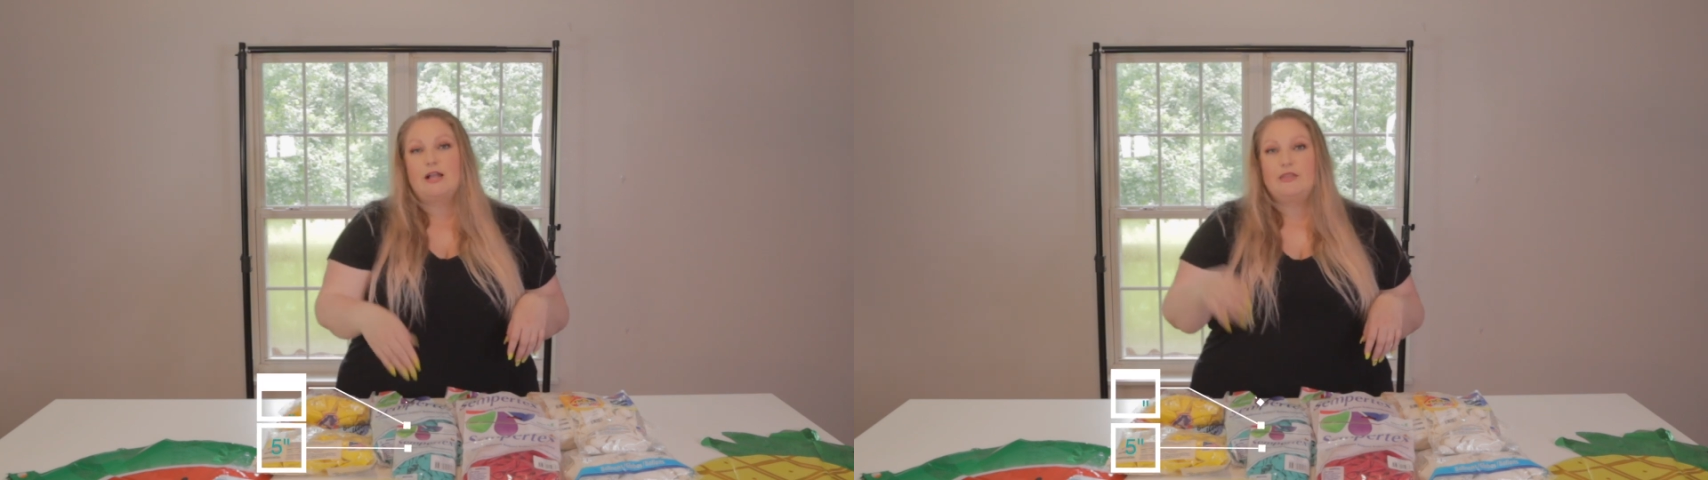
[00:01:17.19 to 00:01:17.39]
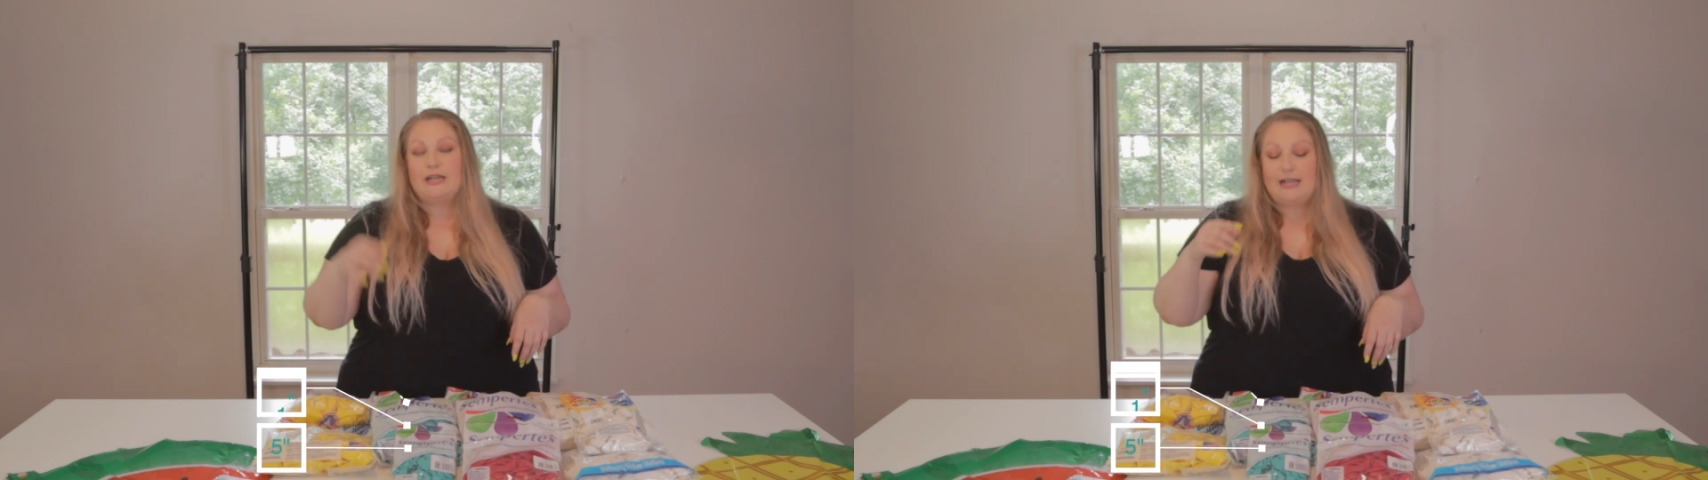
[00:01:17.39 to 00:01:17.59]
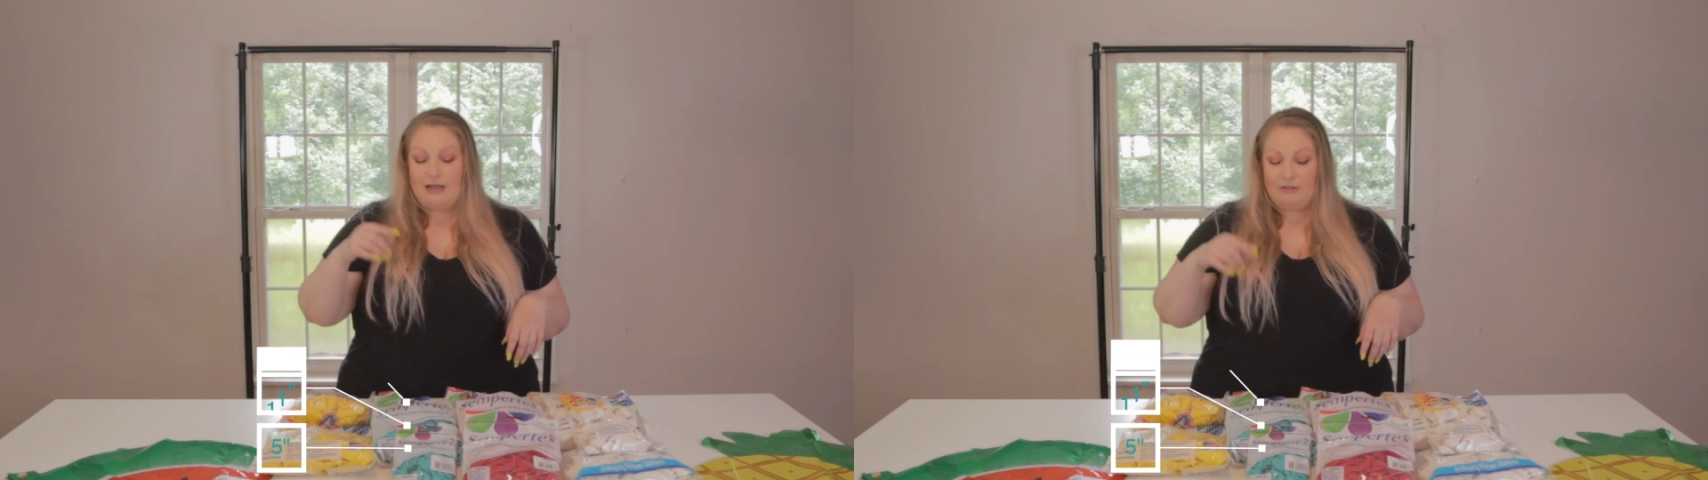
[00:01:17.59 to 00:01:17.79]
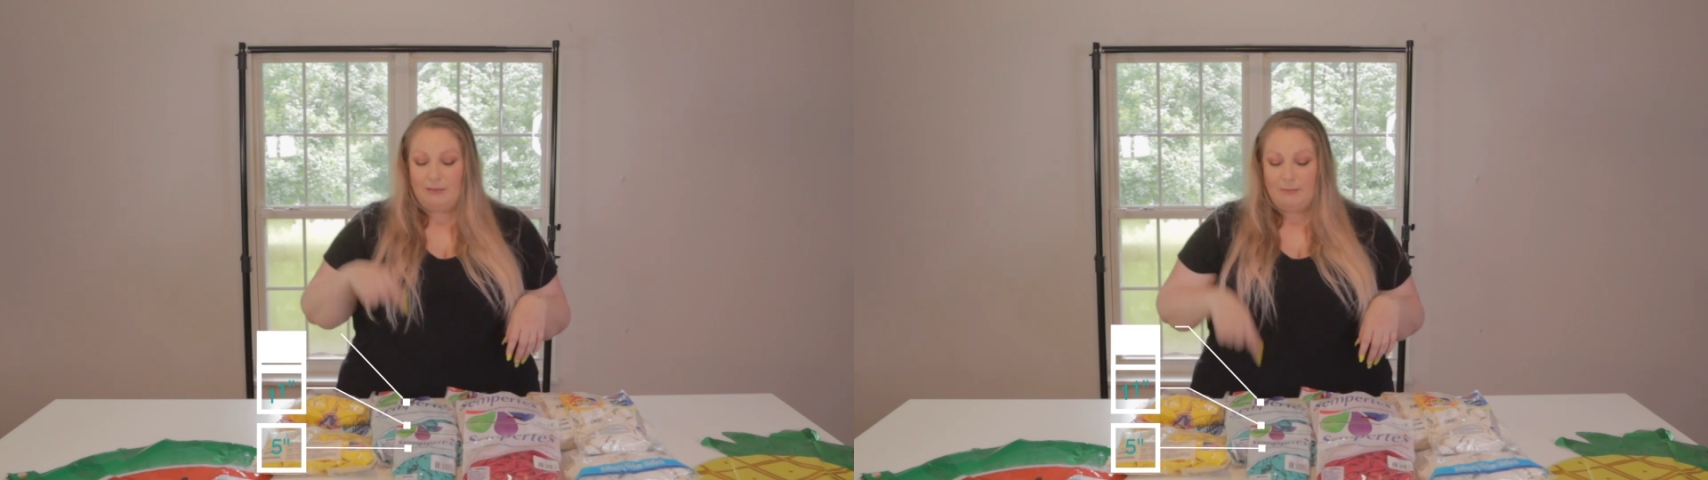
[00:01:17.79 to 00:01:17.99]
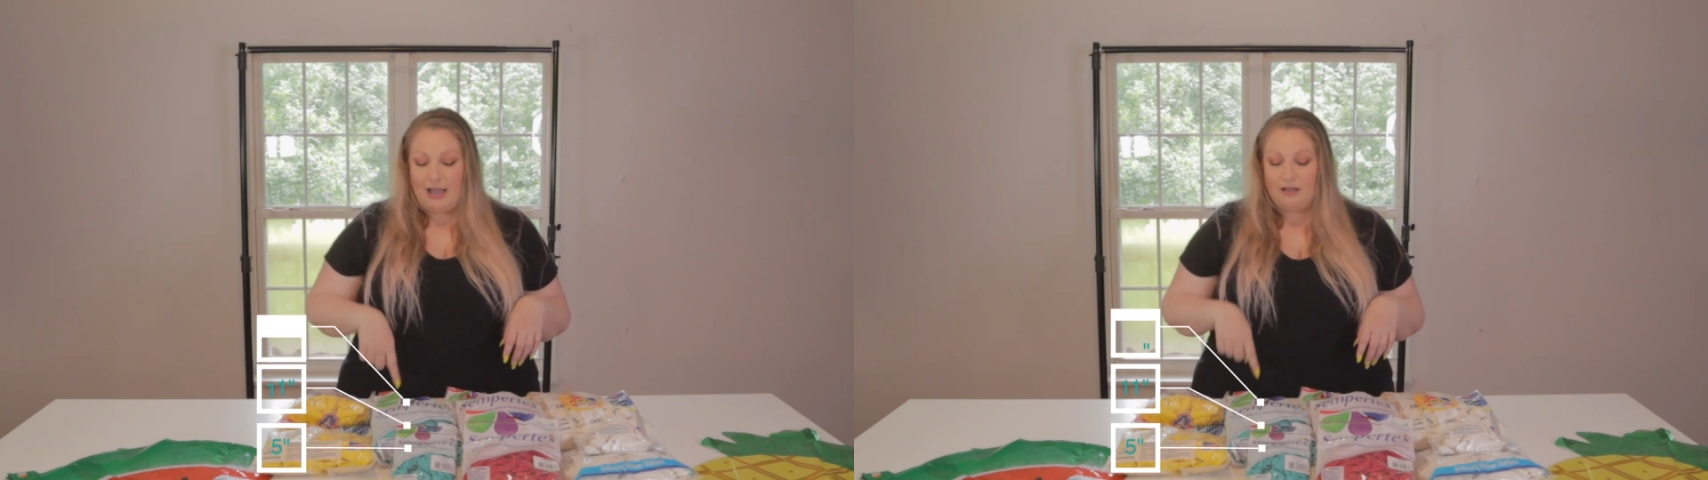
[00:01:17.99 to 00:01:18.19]
and then I have
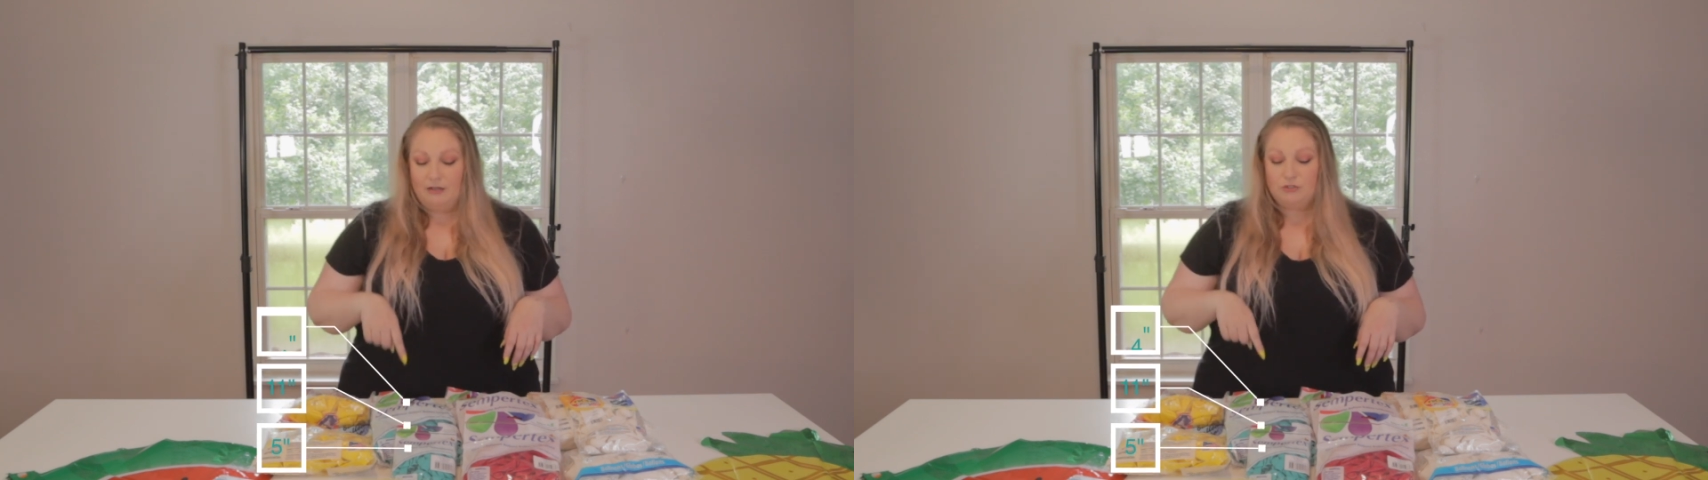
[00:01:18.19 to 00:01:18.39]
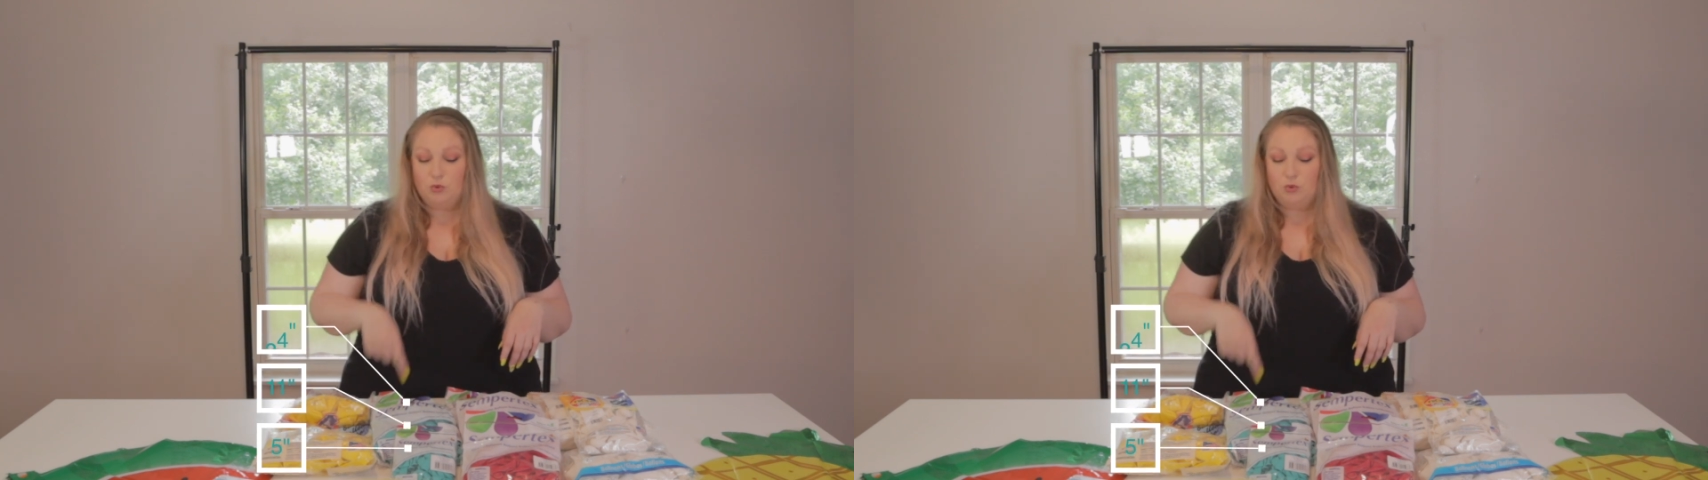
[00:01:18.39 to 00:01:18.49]
a bag of